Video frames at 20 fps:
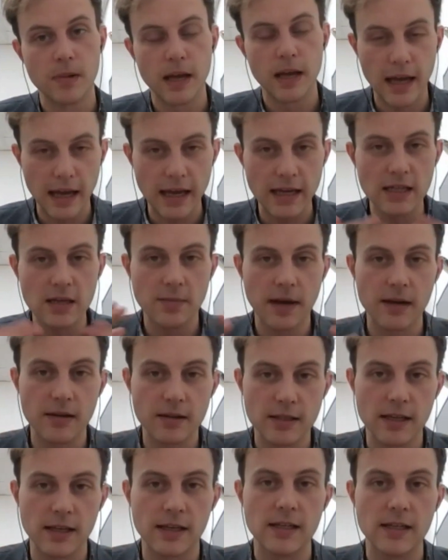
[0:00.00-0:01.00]
It is
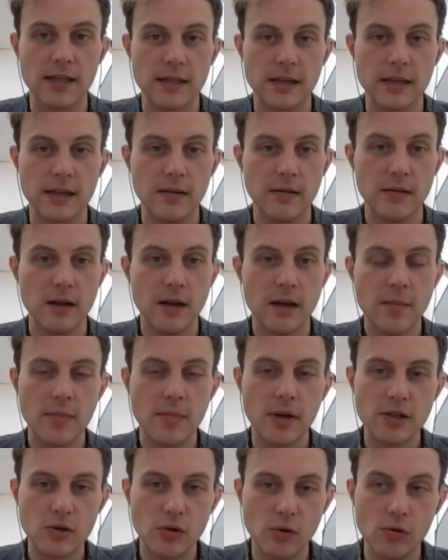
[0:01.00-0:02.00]
about dignity,
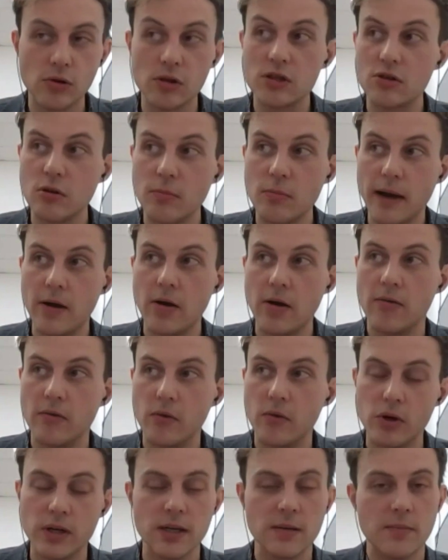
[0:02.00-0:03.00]
but it's also about
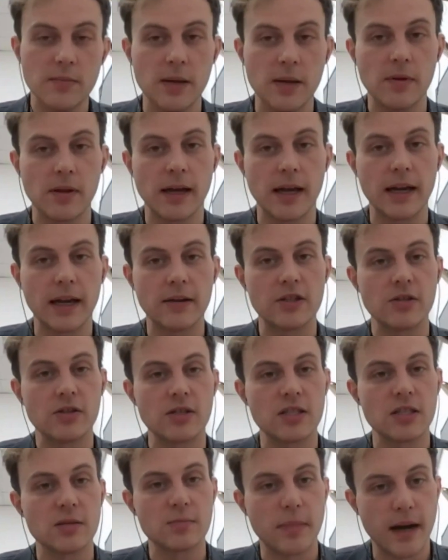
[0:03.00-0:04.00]
avoiding people getting to
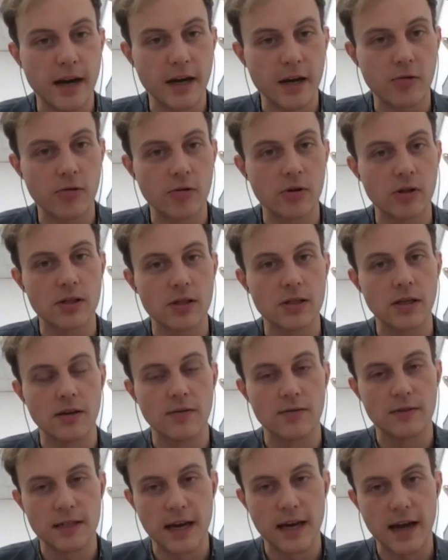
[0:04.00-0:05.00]
spirals
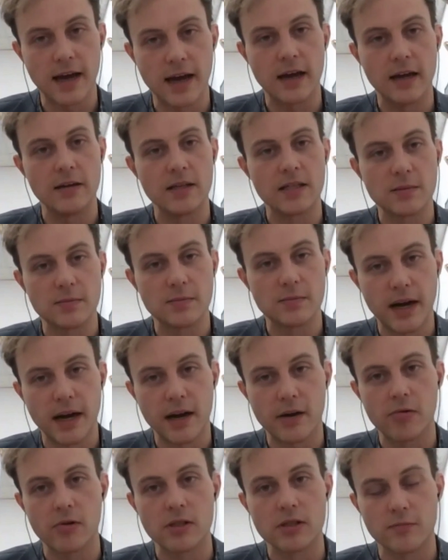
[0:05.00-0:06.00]
of debt and
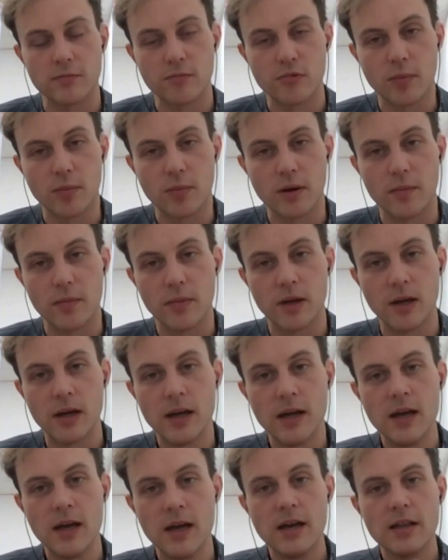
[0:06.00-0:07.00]
spirals of problem.
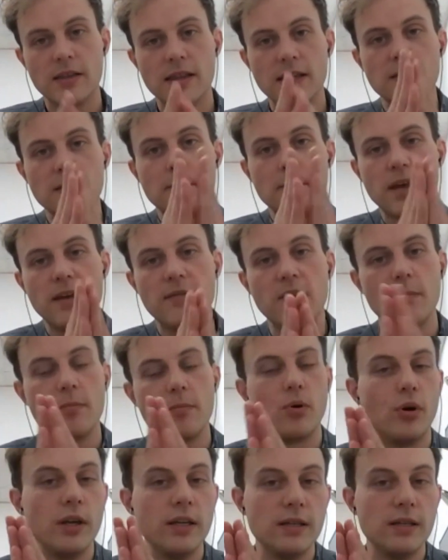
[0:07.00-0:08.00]
There's a pivot
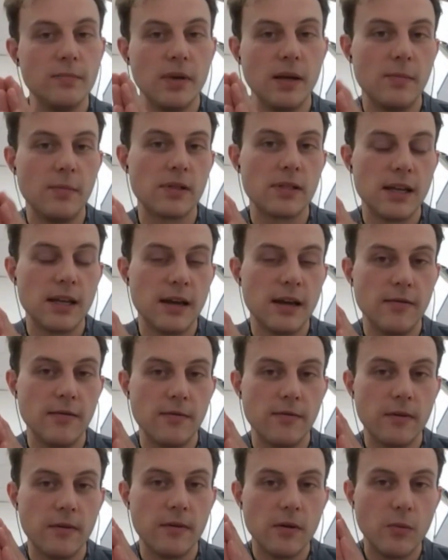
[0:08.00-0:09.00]
point in people's life
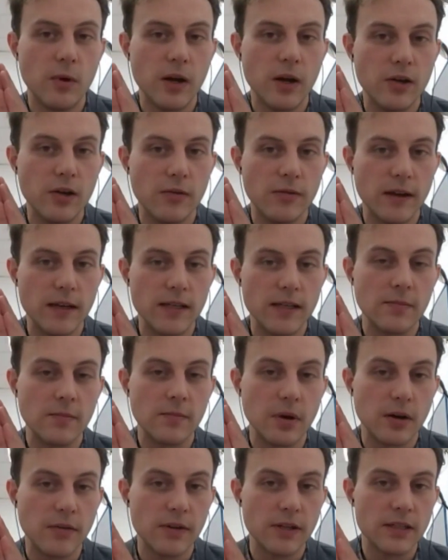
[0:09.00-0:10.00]
when you're facing
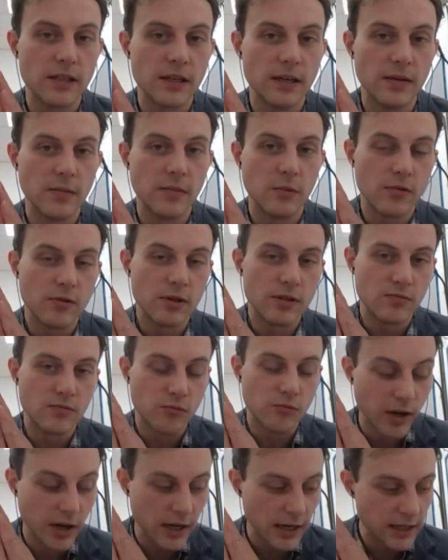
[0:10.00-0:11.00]
poverty, whether it's
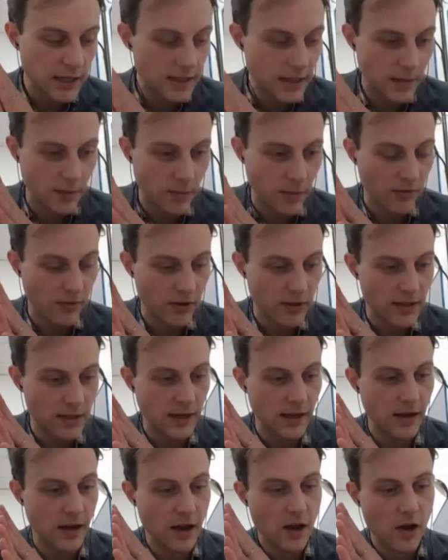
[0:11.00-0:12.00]
really deep
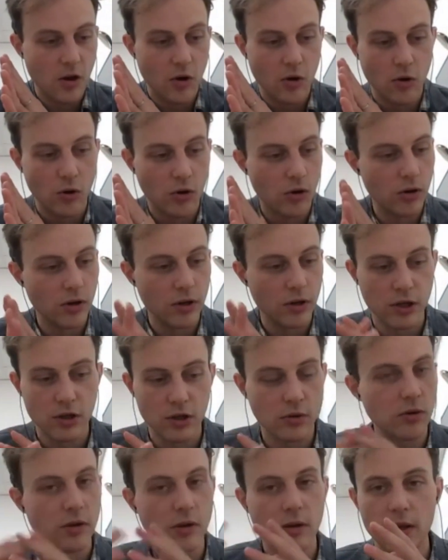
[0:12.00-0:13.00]
poverty or
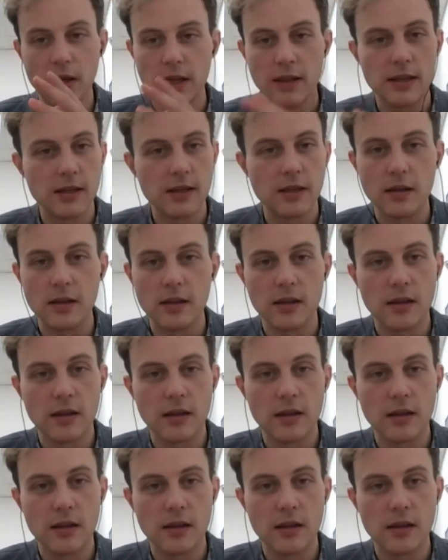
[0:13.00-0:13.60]
you're in